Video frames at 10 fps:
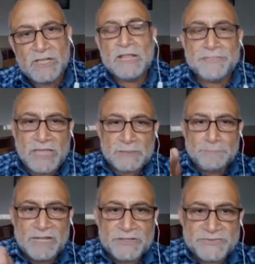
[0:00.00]
that
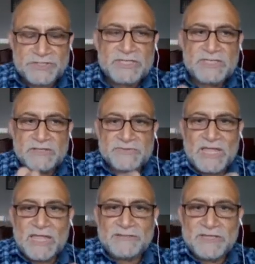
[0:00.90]
Palestinians
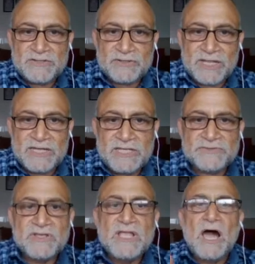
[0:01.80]
and Israelis